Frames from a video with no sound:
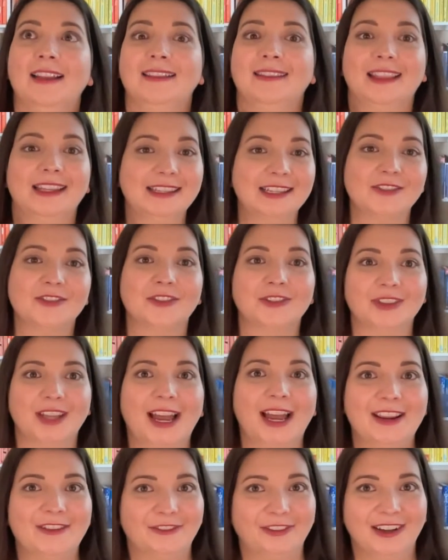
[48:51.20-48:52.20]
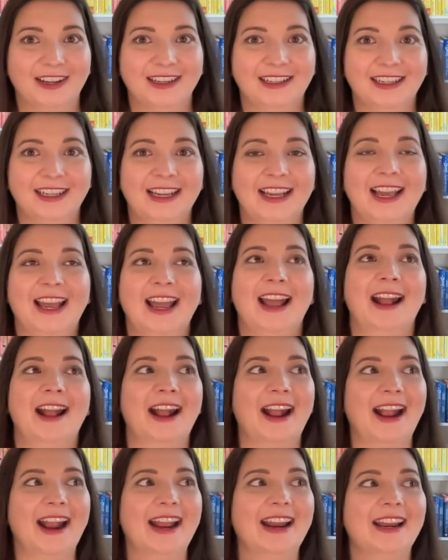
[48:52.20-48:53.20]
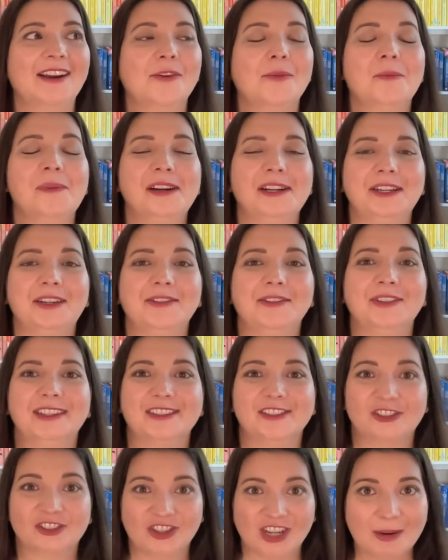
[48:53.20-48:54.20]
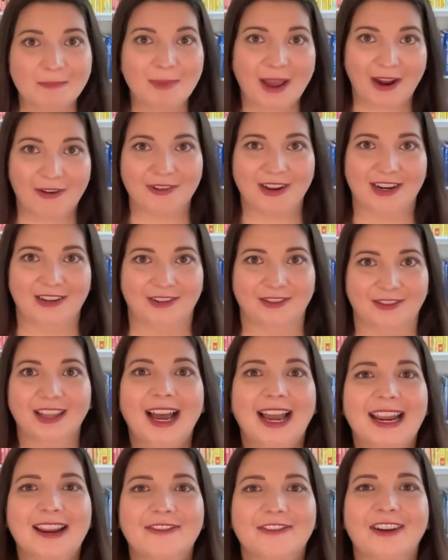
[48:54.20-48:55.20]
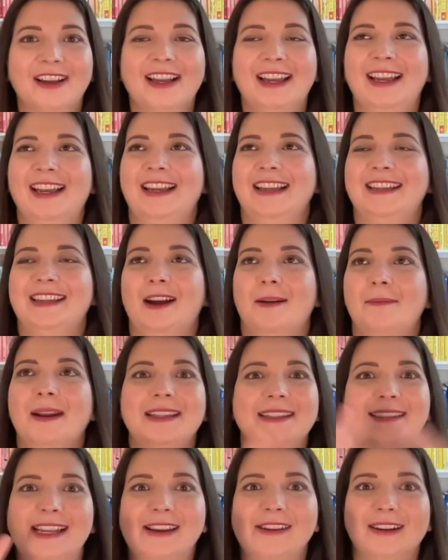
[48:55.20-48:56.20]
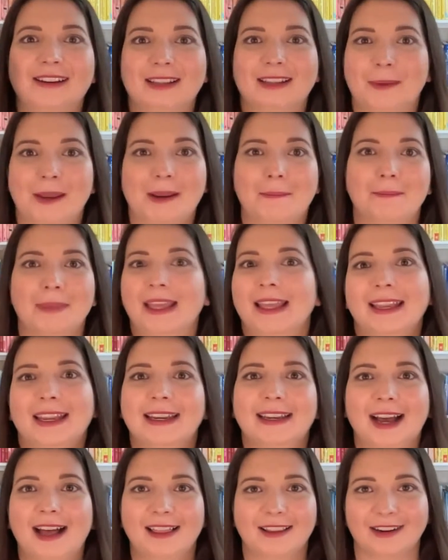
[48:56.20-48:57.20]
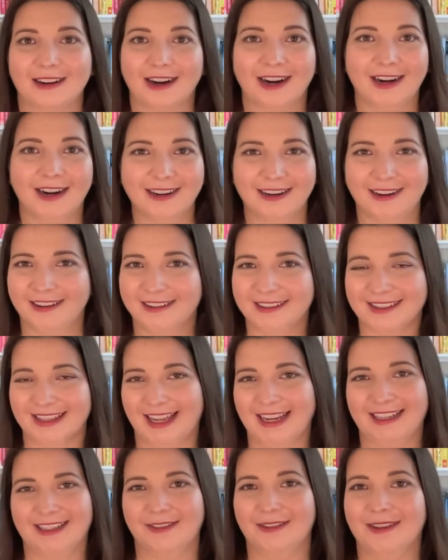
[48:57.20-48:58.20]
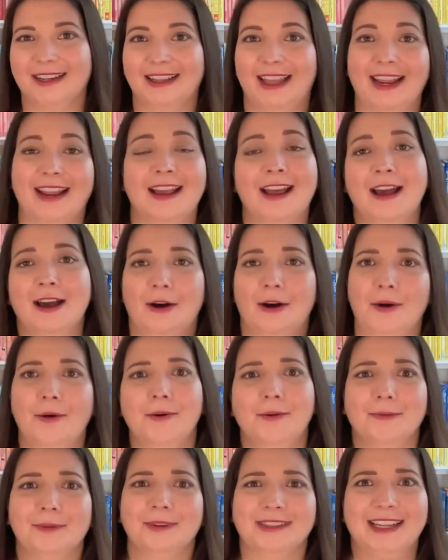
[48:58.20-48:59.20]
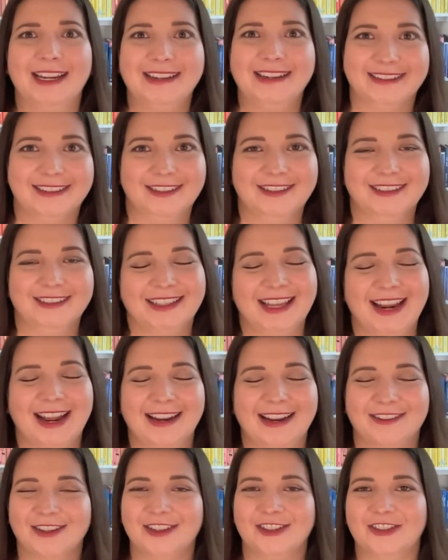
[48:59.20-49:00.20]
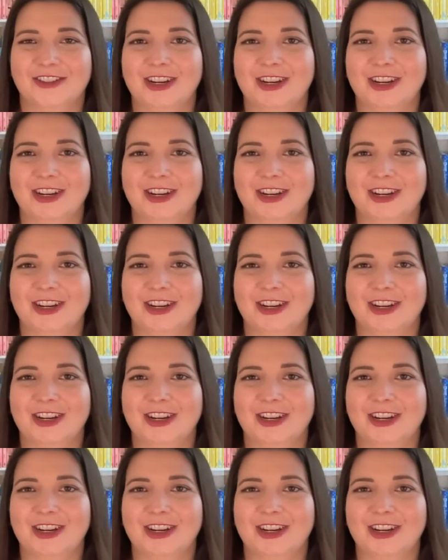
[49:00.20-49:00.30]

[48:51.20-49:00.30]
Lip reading: This is your life. And I don't want you to cheap out on your life. Now, I'm not saying you have to spend $1 million like doing it like, oh, well, Sage said I shouldn't